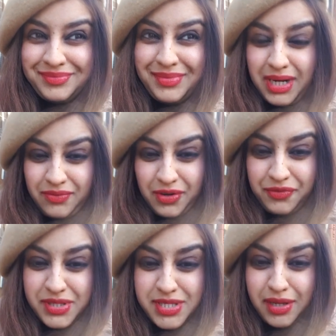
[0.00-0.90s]
But I've
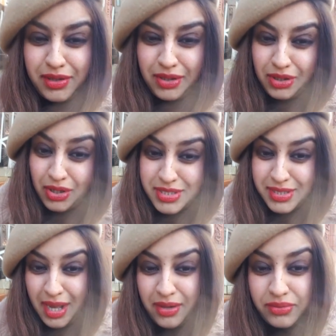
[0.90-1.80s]
often said, looks
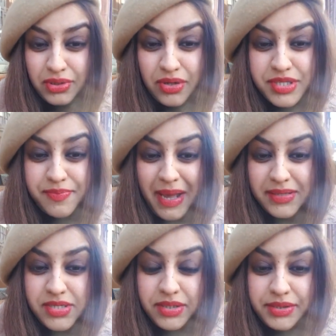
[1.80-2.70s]
count, looks
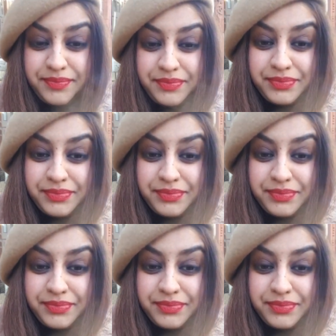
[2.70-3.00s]
matter.